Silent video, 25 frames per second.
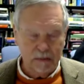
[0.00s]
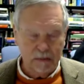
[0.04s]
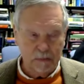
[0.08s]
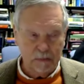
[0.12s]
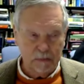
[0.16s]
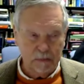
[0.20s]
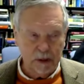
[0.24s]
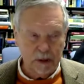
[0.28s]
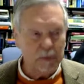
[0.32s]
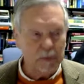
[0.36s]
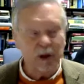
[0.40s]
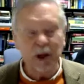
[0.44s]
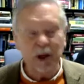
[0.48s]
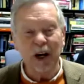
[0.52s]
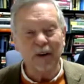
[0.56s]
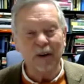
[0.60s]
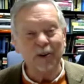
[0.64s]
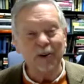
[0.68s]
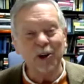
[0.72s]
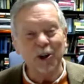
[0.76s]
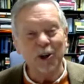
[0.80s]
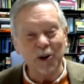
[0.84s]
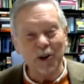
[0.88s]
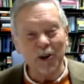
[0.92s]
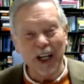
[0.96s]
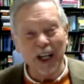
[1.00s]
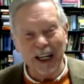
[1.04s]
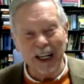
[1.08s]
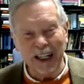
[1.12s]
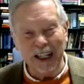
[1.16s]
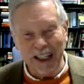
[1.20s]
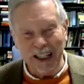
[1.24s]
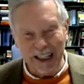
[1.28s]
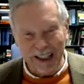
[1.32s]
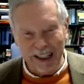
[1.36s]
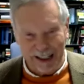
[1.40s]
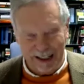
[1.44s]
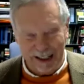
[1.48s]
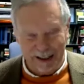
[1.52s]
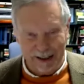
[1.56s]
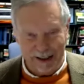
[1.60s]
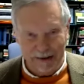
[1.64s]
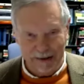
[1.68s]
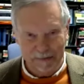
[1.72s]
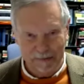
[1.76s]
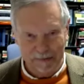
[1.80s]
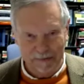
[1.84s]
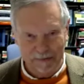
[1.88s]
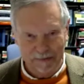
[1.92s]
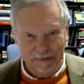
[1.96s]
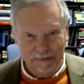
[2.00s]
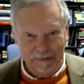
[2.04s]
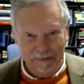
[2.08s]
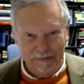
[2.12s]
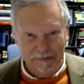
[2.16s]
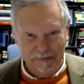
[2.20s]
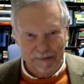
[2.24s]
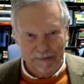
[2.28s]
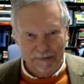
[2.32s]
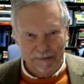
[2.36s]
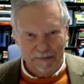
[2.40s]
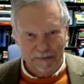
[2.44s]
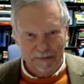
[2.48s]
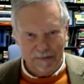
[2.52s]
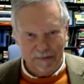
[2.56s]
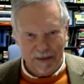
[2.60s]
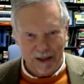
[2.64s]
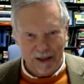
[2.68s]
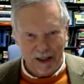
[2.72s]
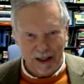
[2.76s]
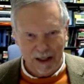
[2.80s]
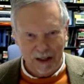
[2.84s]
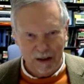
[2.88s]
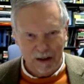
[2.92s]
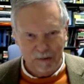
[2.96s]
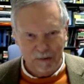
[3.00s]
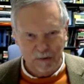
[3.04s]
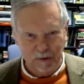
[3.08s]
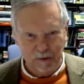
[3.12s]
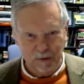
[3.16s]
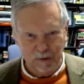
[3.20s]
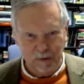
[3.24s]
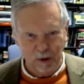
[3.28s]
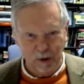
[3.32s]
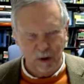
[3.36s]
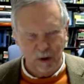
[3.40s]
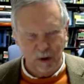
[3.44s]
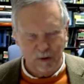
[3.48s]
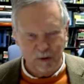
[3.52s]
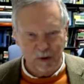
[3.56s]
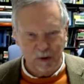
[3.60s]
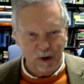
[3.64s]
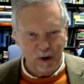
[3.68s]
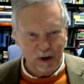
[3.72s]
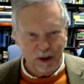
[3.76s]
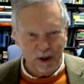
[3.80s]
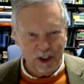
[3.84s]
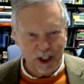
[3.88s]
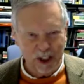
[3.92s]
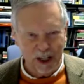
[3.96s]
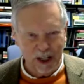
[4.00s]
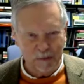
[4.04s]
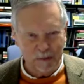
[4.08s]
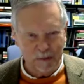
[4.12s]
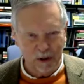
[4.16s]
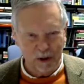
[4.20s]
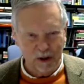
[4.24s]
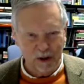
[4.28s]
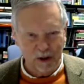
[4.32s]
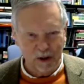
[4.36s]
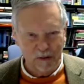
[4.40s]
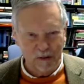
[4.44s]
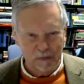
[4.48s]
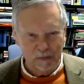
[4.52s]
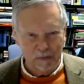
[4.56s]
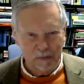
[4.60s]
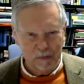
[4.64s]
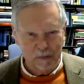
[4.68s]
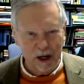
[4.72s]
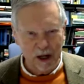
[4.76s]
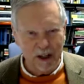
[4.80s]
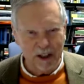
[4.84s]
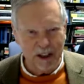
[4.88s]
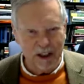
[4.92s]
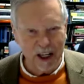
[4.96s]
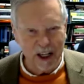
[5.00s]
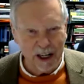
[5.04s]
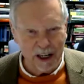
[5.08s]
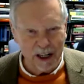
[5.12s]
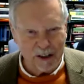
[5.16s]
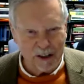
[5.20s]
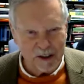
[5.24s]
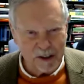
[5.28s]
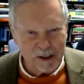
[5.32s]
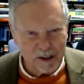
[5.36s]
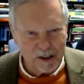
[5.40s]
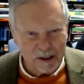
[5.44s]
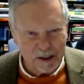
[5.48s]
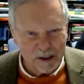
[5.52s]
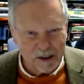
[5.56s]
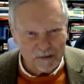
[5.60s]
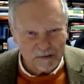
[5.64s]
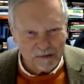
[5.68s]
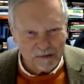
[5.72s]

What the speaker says: people never knew they needed. For example, podcasts.